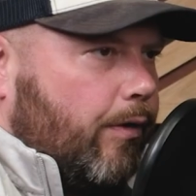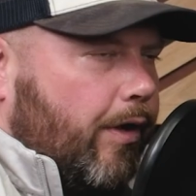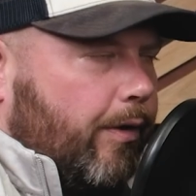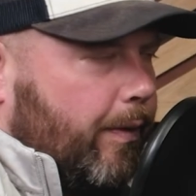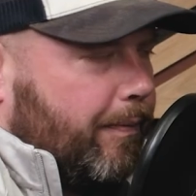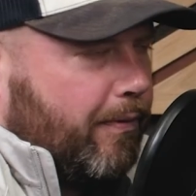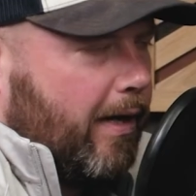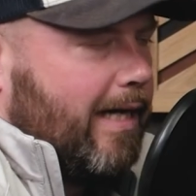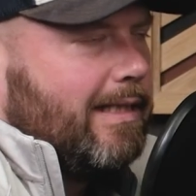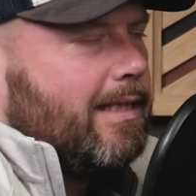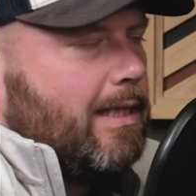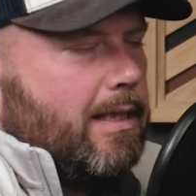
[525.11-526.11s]
know that we
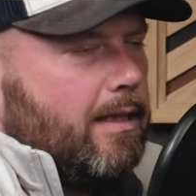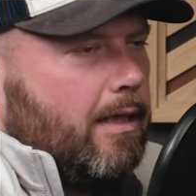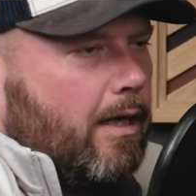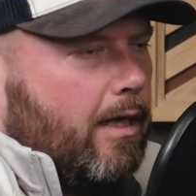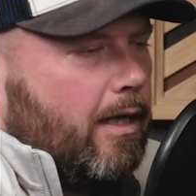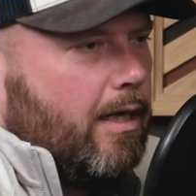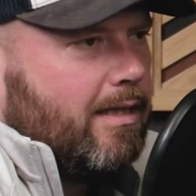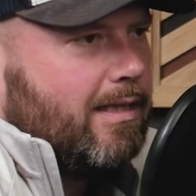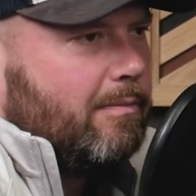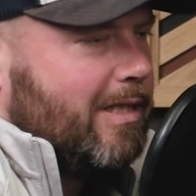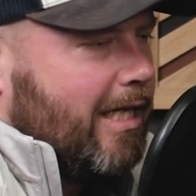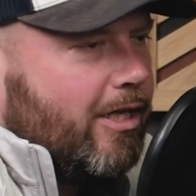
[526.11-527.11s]
price
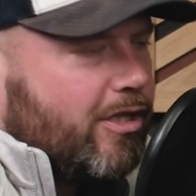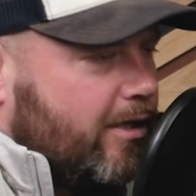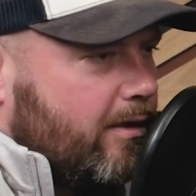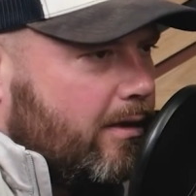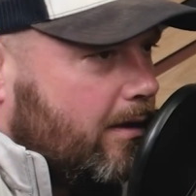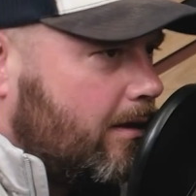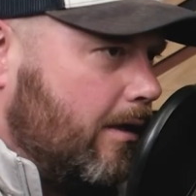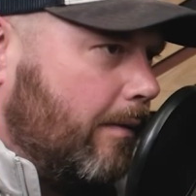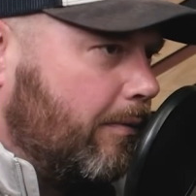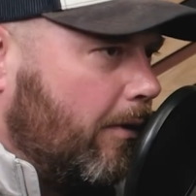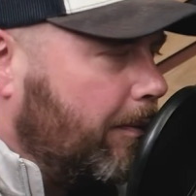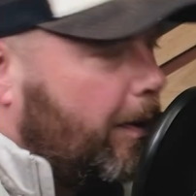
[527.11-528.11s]
customization
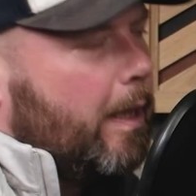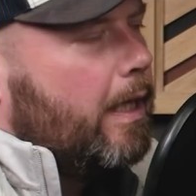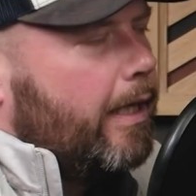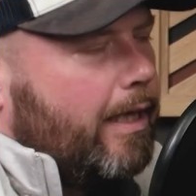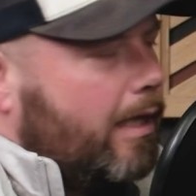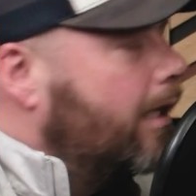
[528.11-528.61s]
appropriately